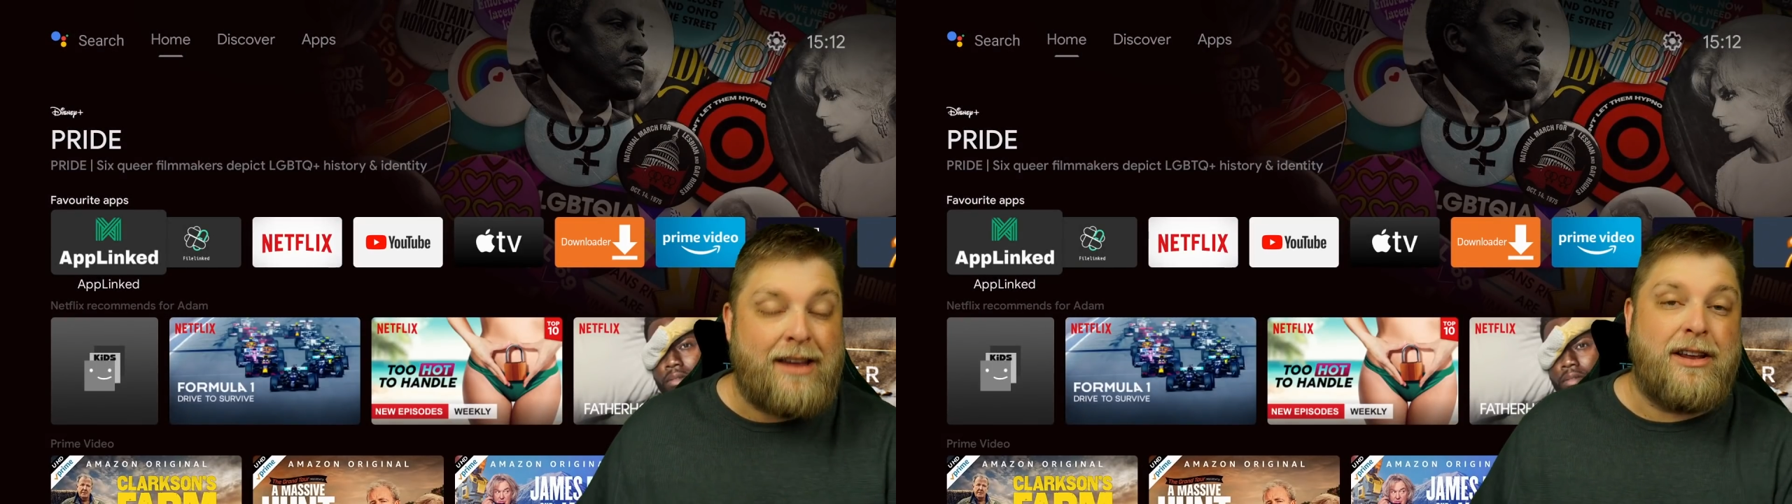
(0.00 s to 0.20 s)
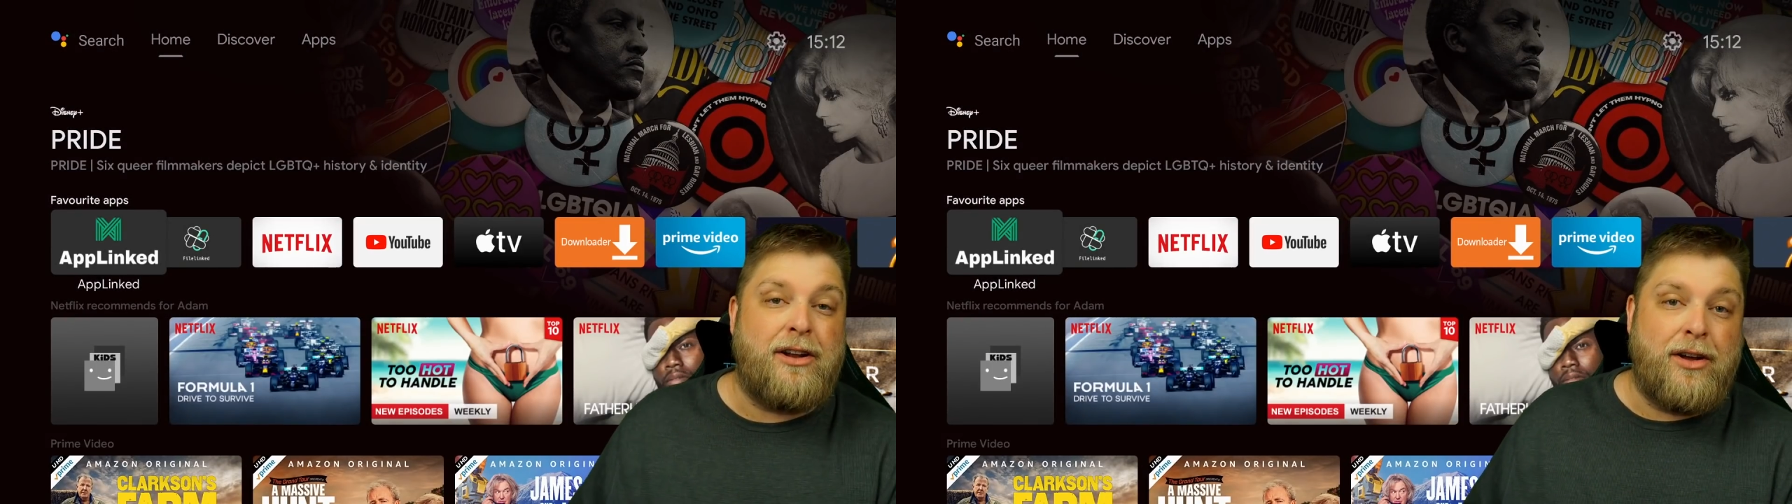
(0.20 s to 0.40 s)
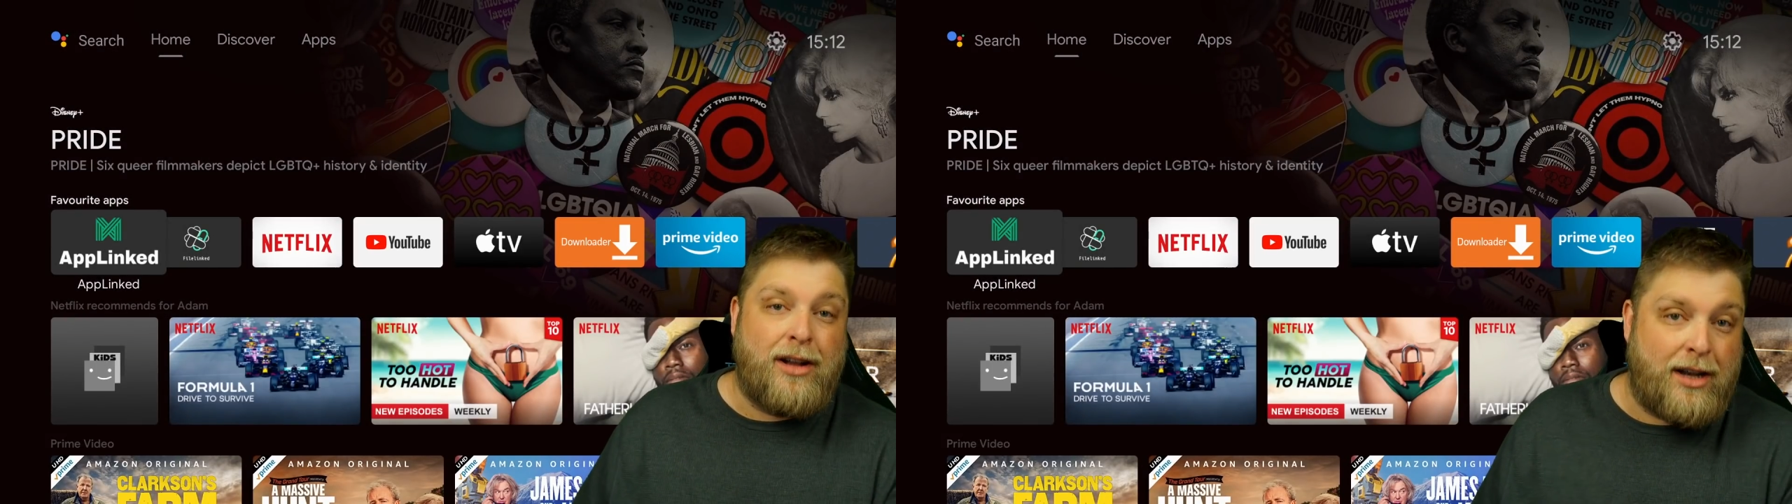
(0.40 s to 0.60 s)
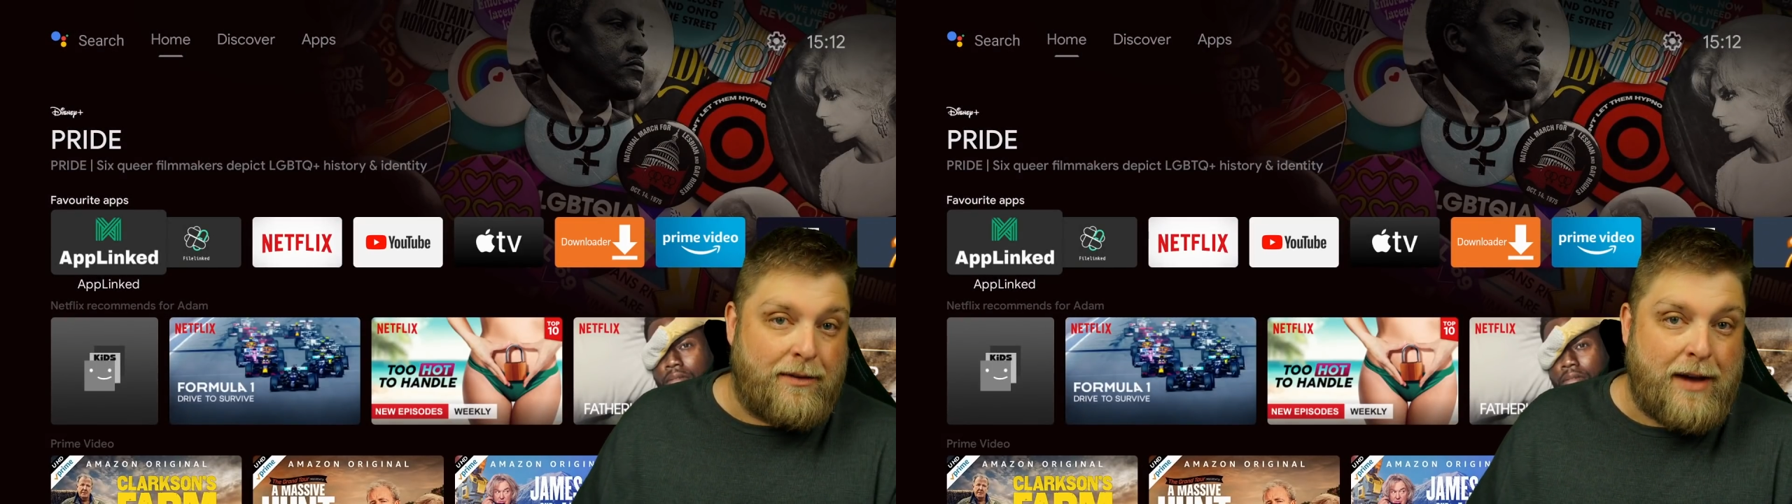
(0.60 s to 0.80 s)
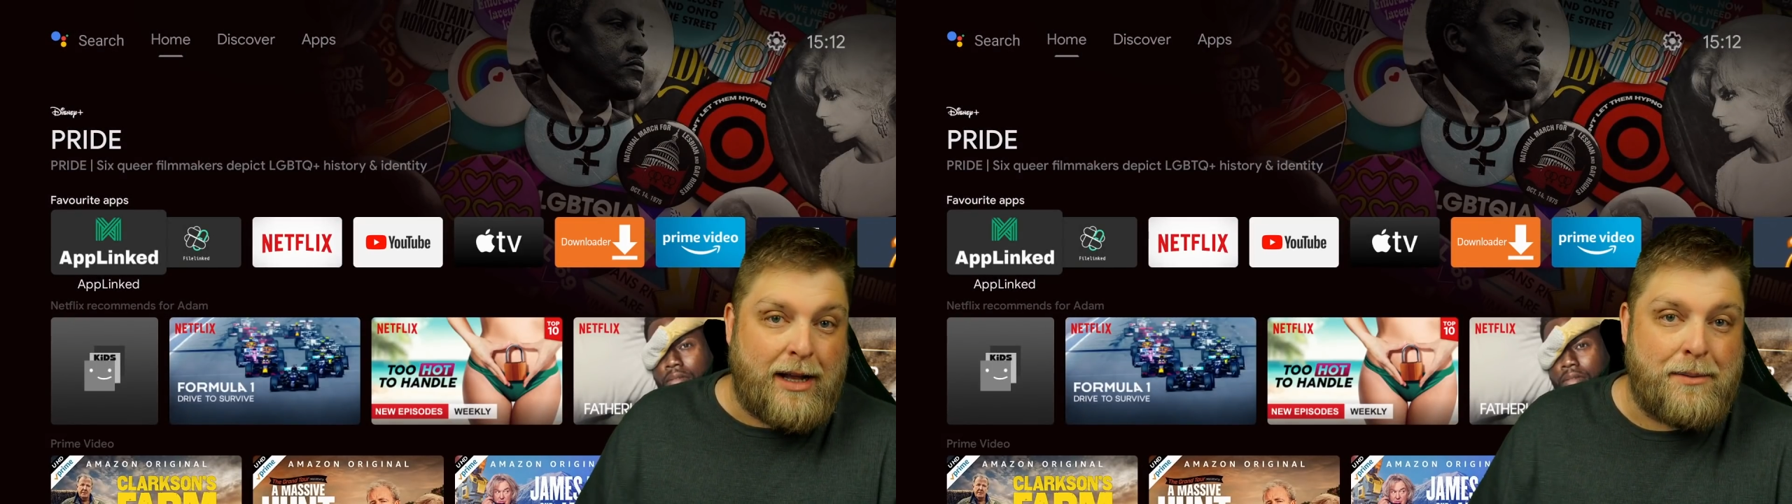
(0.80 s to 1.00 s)
is in early
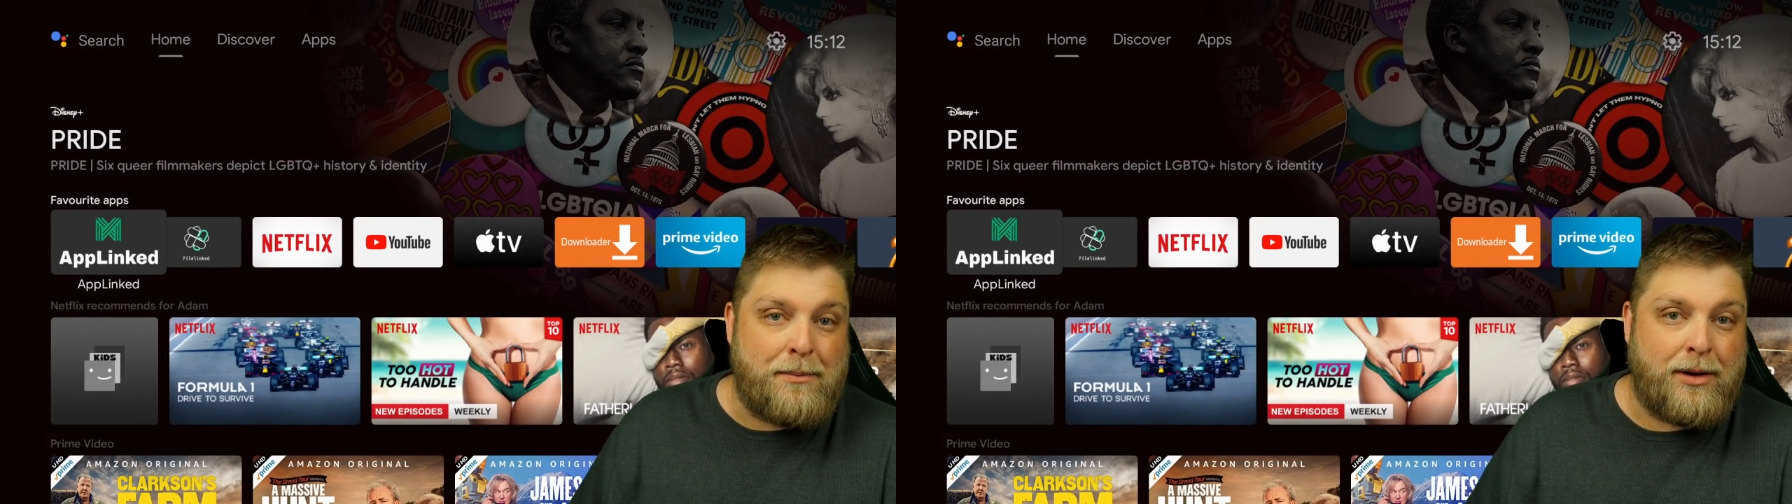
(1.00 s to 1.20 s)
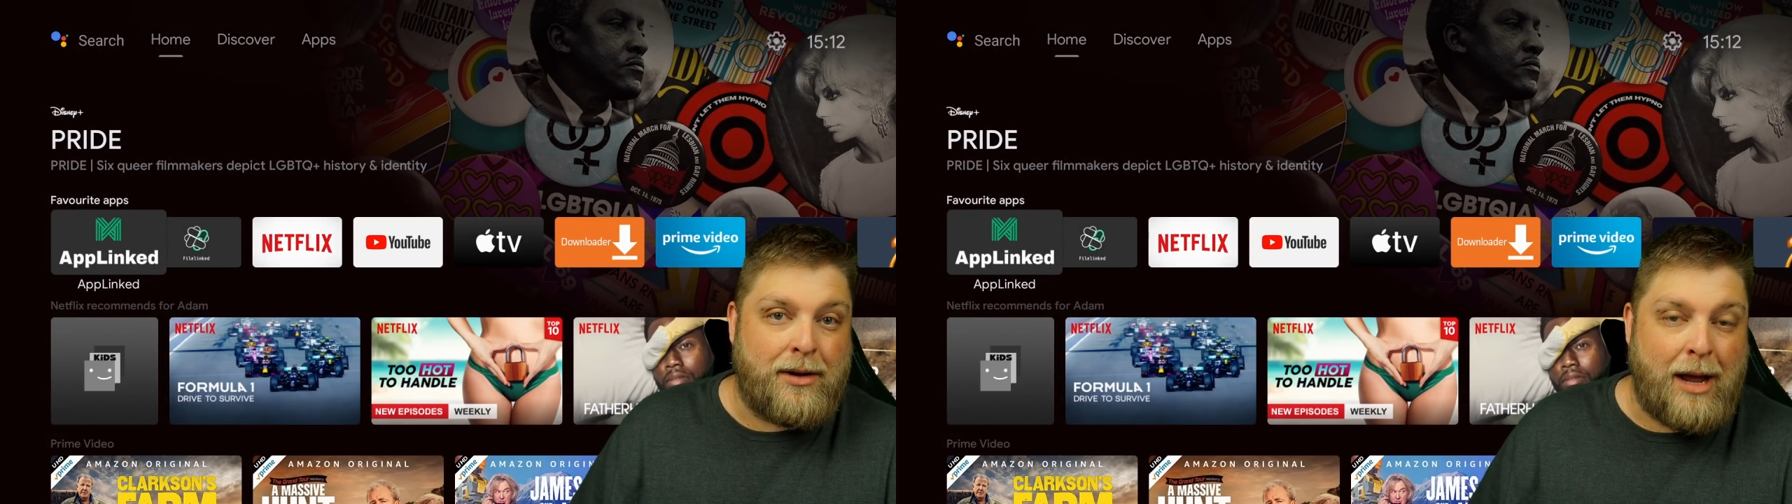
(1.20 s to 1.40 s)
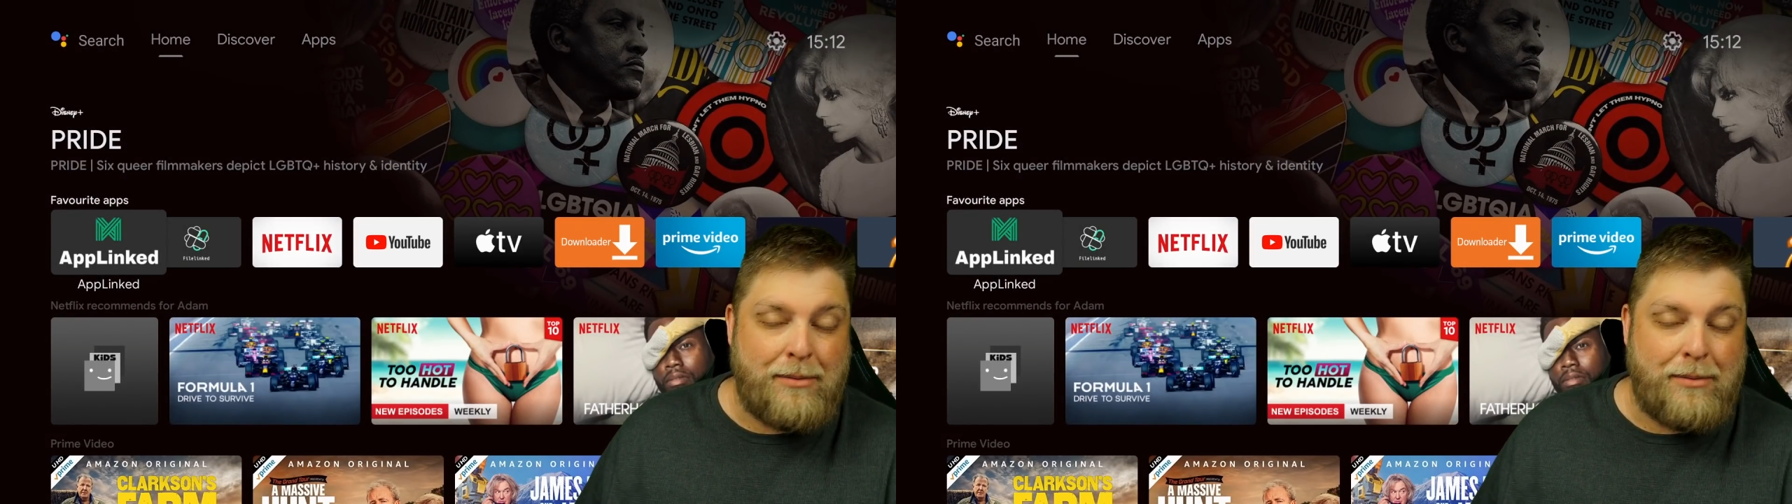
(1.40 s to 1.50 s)
development.